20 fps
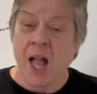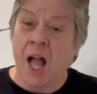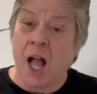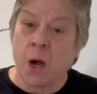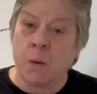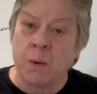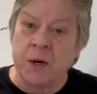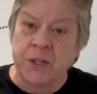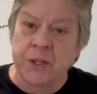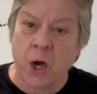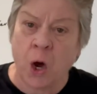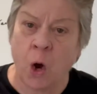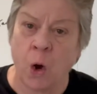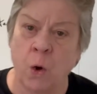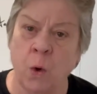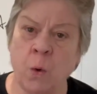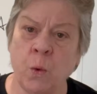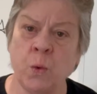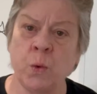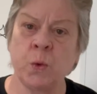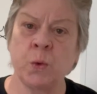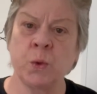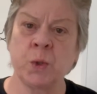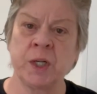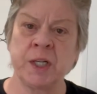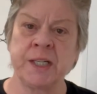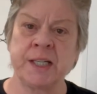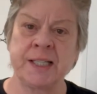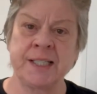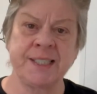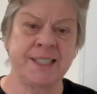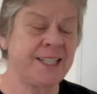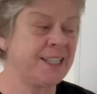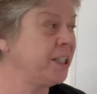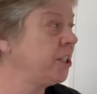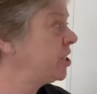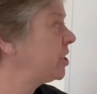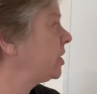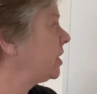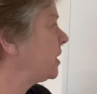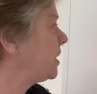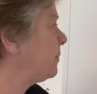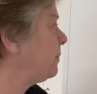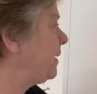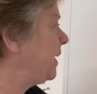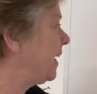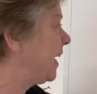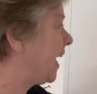And when the whole organization is a bit